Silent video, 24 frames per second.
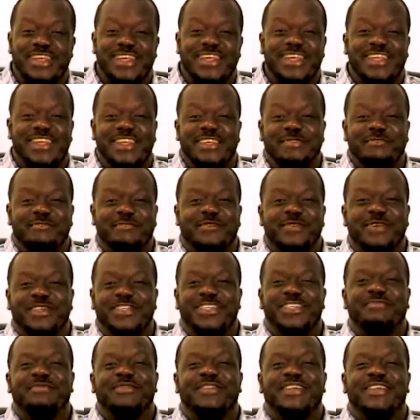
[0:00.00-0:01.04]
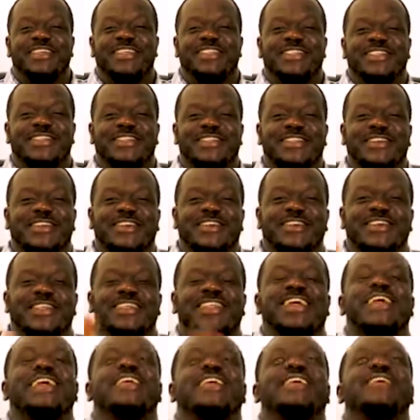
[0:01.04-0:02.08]
anybody. Praise God.
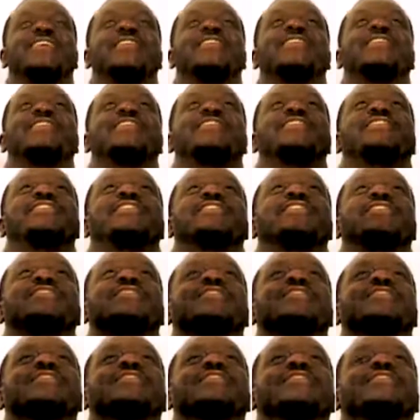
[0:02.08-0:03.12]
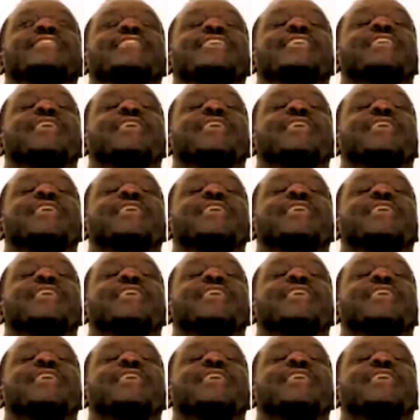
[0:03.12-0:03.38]
Thank you, Lord Jesus.